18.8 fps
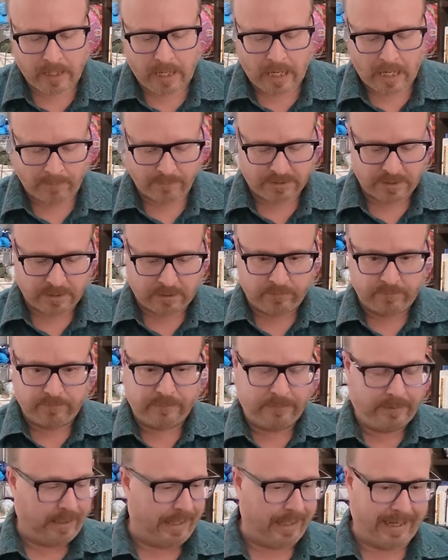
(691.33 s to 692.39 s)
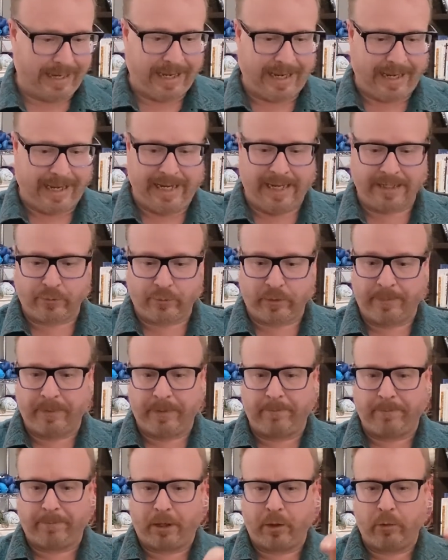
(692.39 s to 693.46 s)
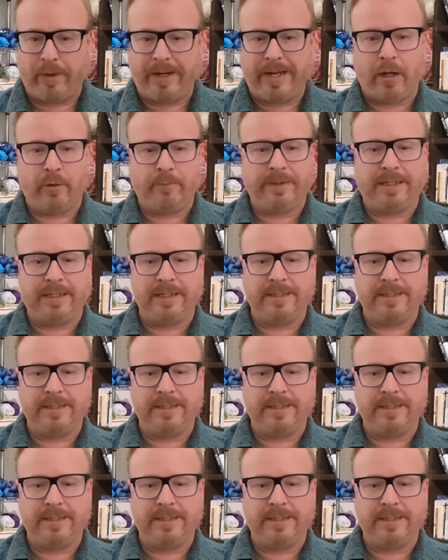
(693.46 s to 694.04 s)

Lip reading: So I had to rip it part way out because